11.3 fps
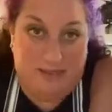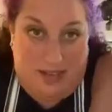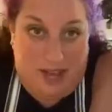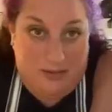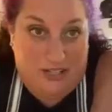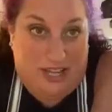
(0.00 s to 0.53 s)

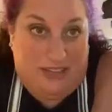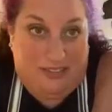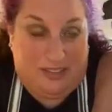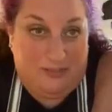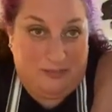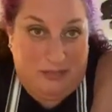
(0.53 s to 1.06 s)
Irish
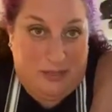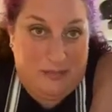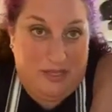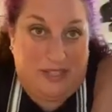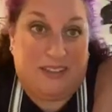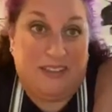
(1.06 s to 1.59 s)
Catholic peeps
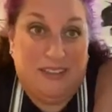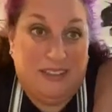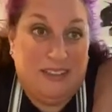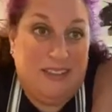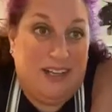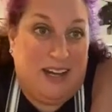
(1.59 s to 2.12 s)
here,
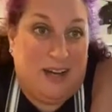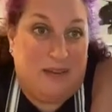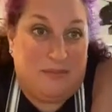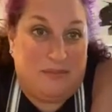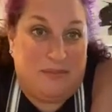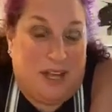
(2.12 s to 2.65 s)

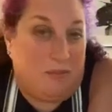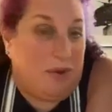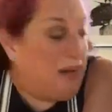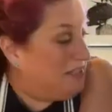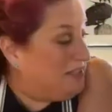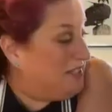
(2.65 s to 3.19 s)

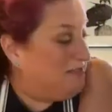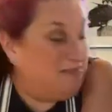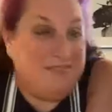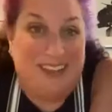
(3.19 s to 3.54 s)
non-practicing.